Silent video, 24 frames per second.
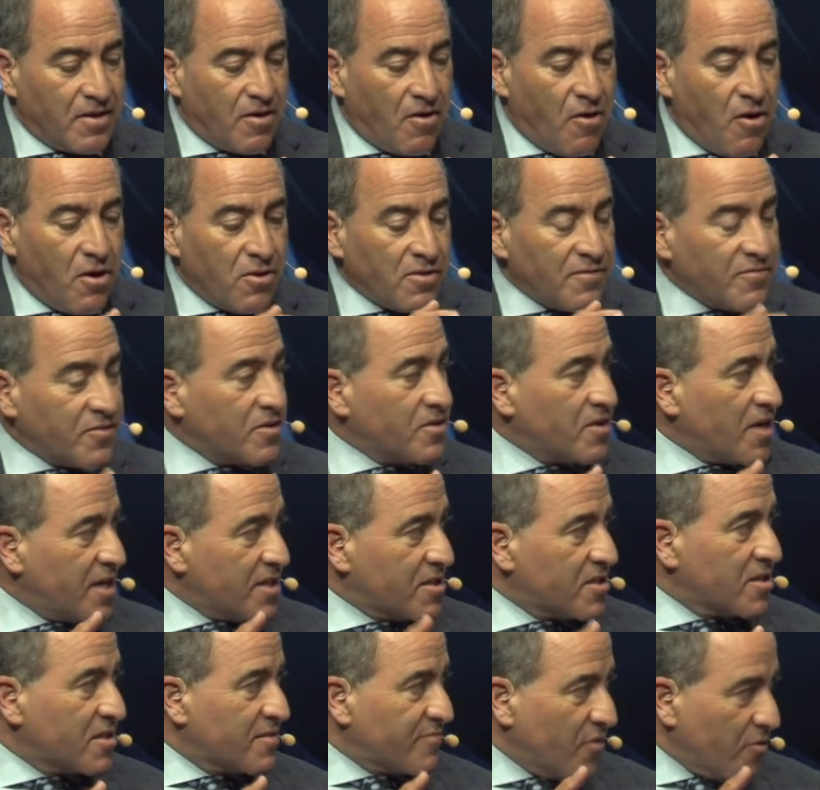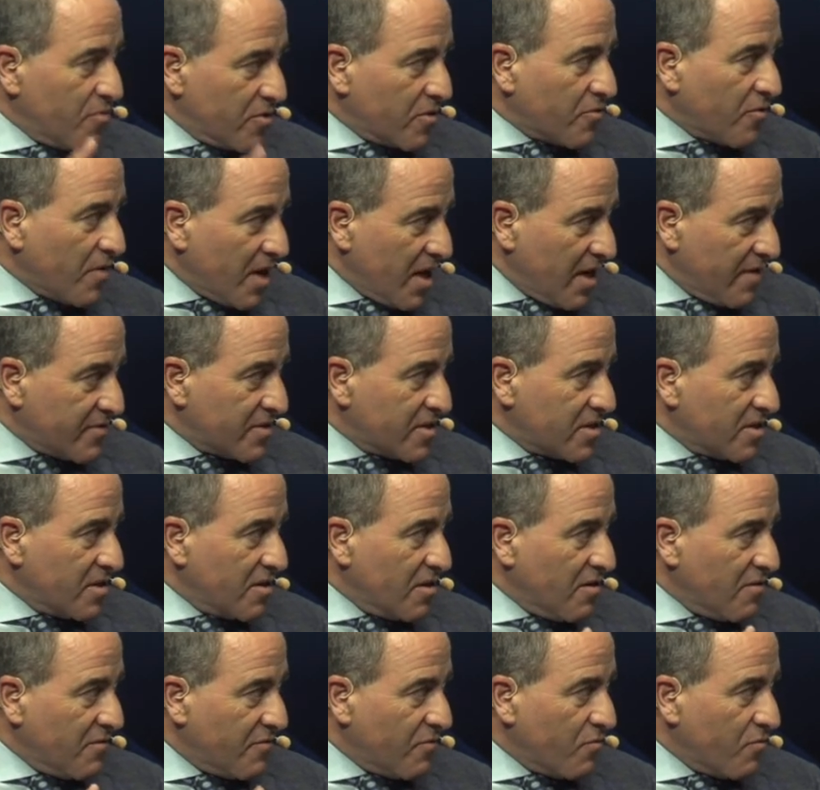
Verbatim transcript: all of the nicest photographs of